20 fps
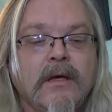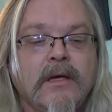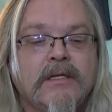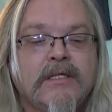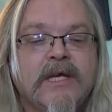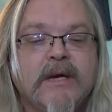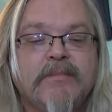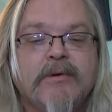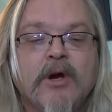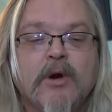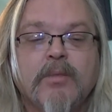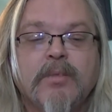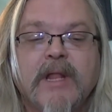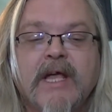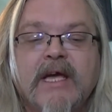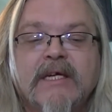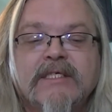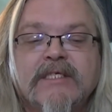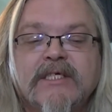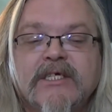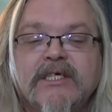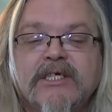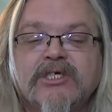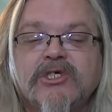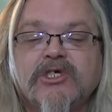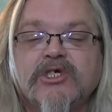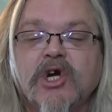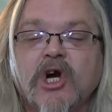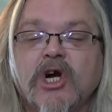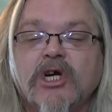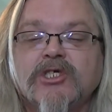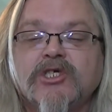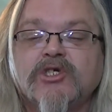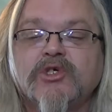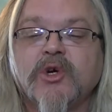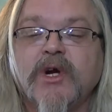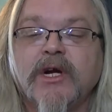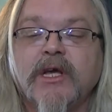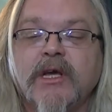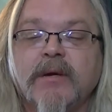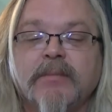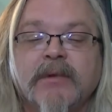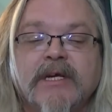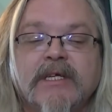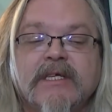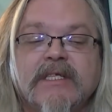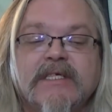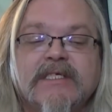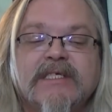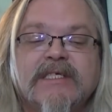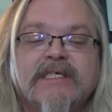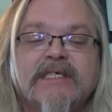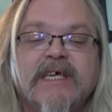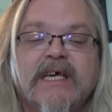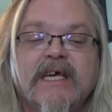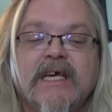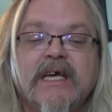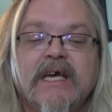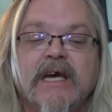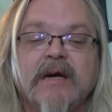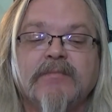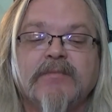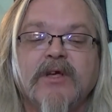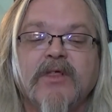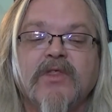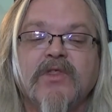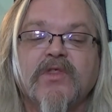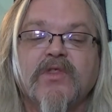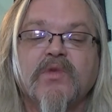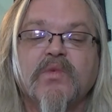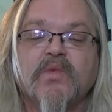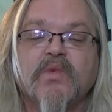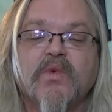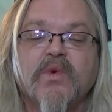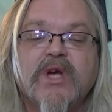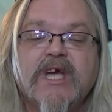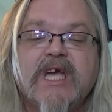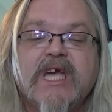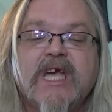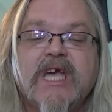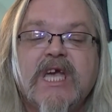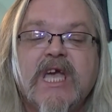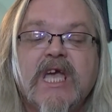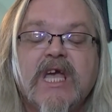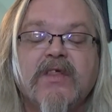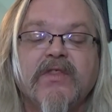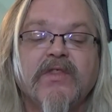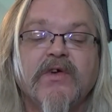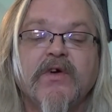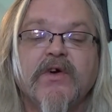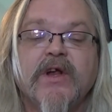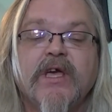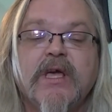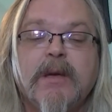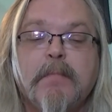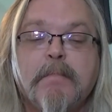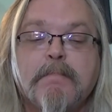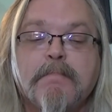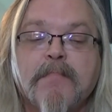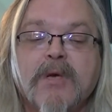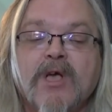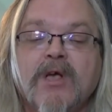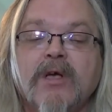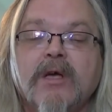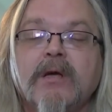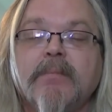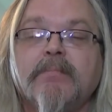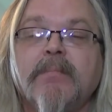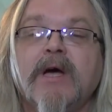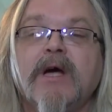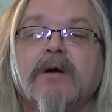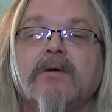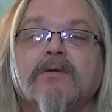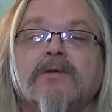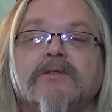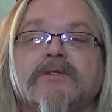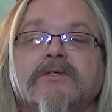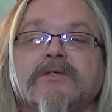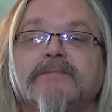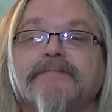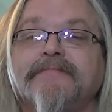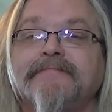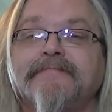TEPCO plans to discharge tritium into the sea up to 30 million becquerels.